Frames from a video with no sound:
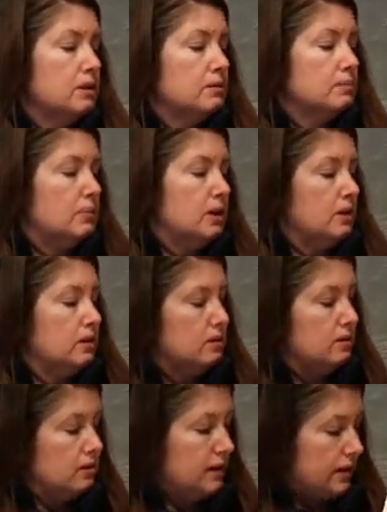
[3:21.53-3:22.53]
B.
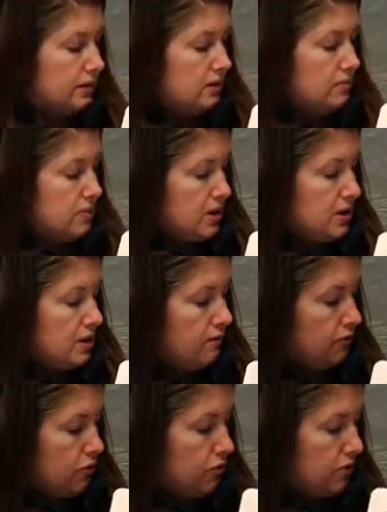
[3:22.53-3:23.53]
That's a B,
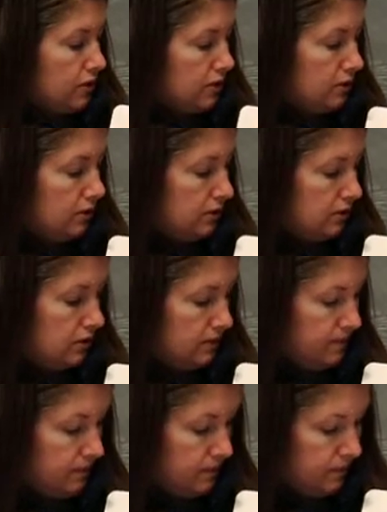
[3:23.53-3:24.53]
of course.
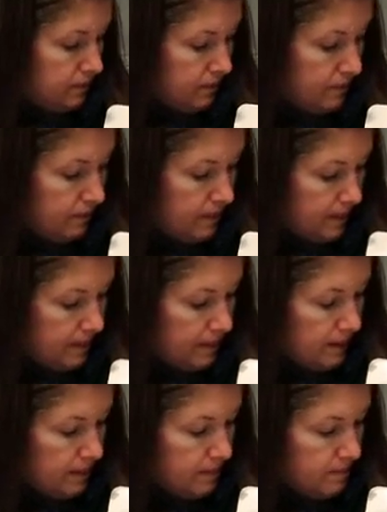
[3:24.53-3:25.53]

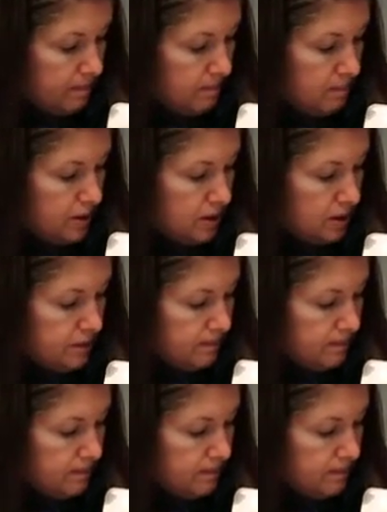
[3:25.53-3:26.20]
B.